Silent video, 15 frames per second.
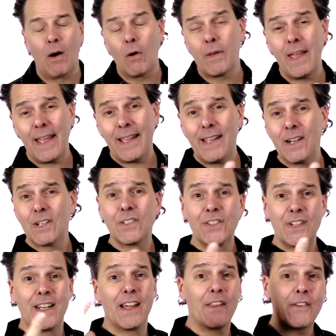Okay, here's
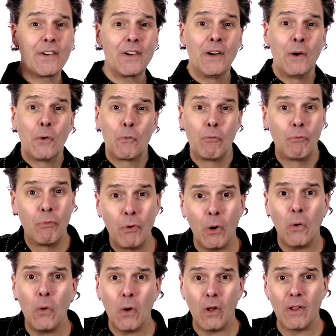another
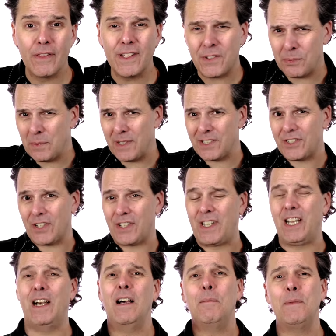rule. This one should
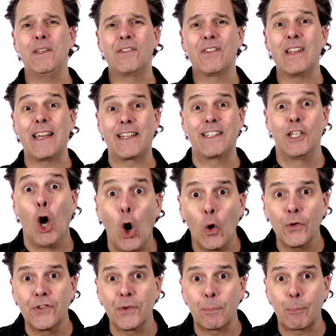come as like
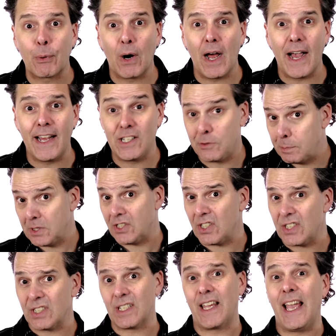no surprise, but
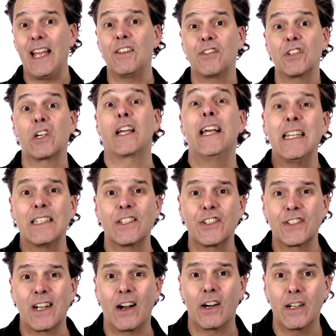just in case you're getting
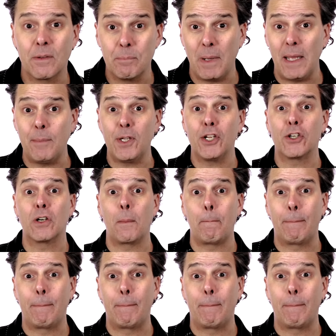started, maybe you're a